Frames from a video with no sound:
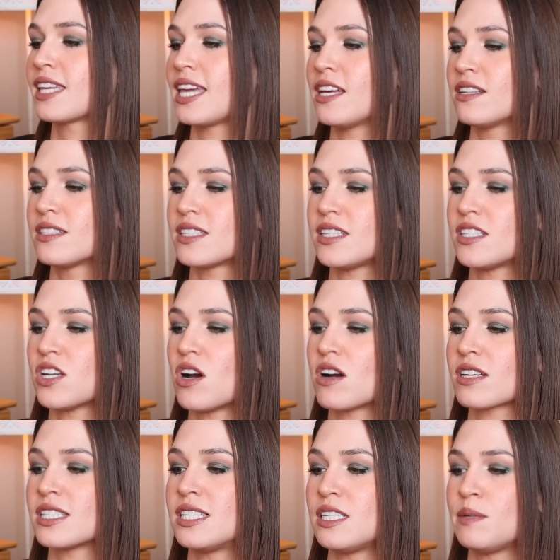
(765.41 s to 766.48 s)
Kale
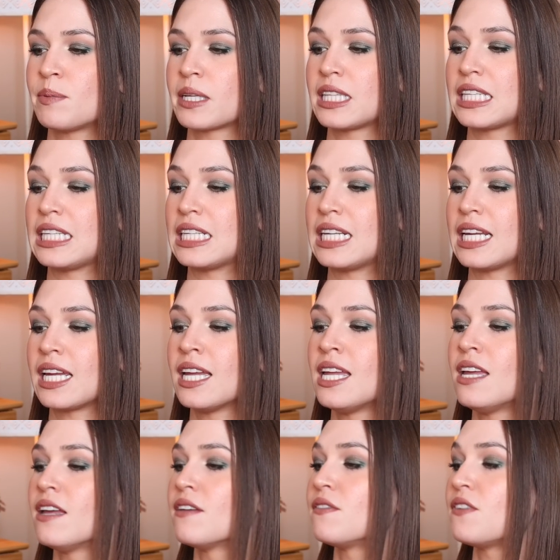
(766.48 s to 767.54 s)
Detox Deep Cleaning
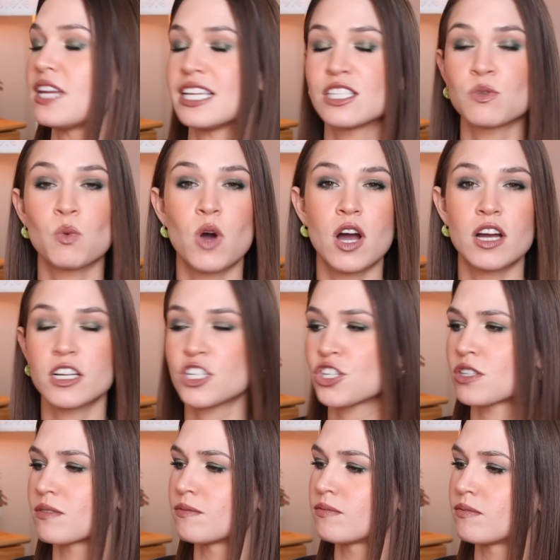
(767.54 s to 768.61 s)
Face Wash.